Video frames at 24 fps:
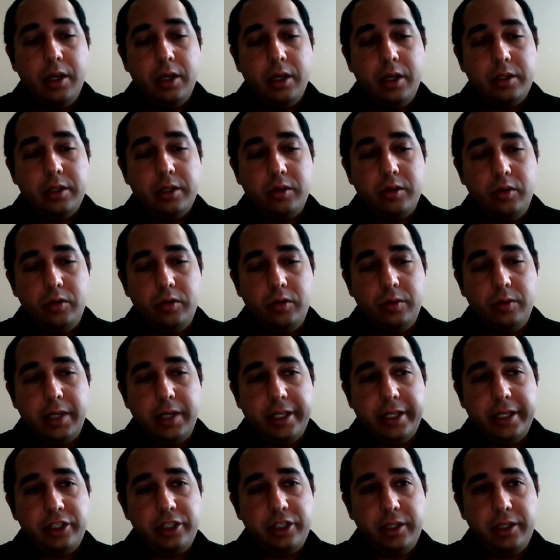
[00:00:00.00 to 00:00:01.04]
So
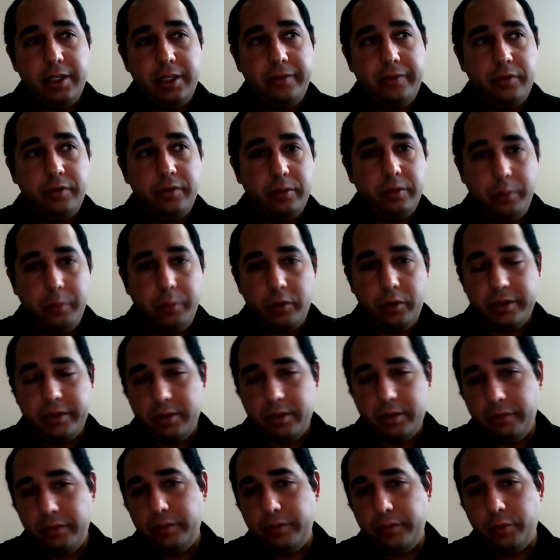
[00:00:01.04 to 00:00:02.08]
actually, for both
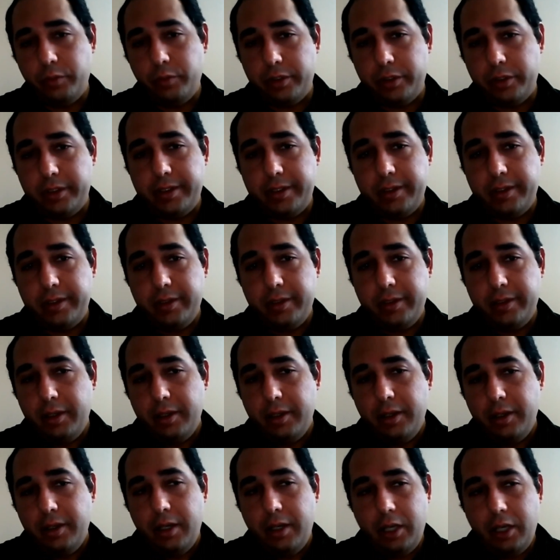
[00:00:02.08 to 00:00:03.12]
softwares,
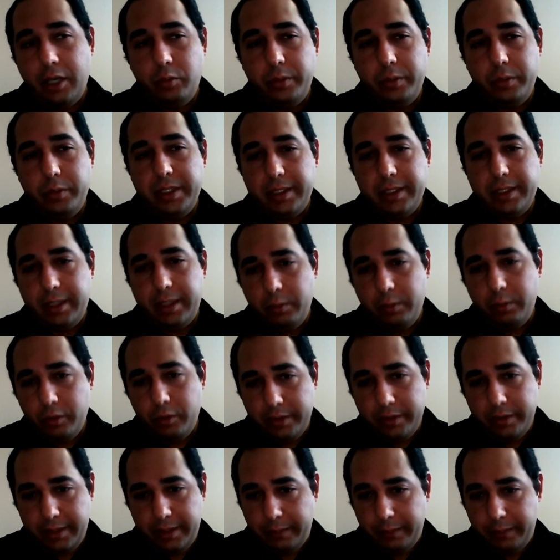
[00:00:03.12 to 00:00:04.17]
it will be the same
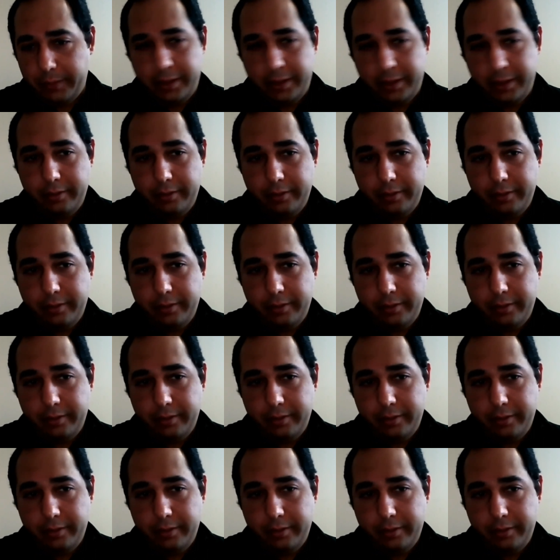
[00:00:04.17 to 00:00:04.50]
concept,